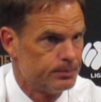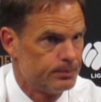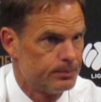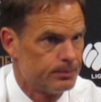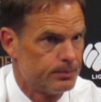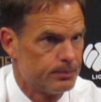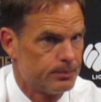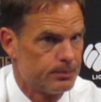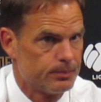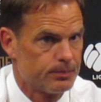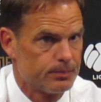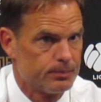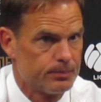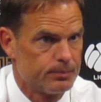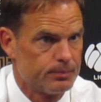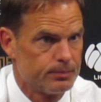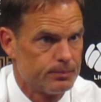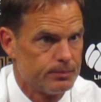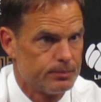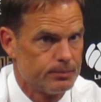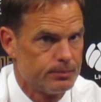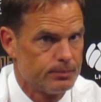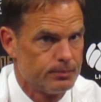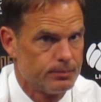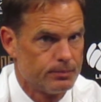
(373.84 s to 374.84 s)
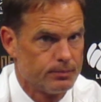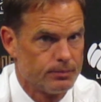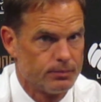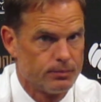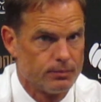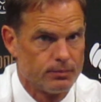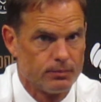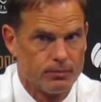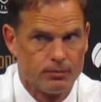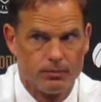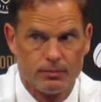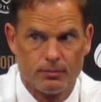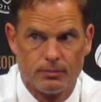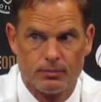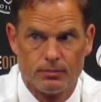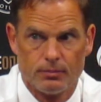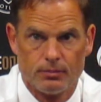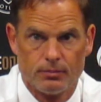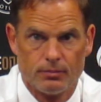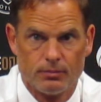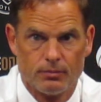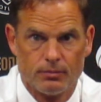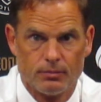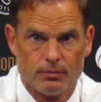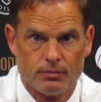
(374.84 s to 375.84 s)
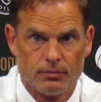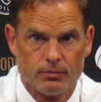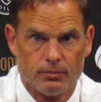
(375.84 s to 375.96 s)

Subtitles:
[no speech]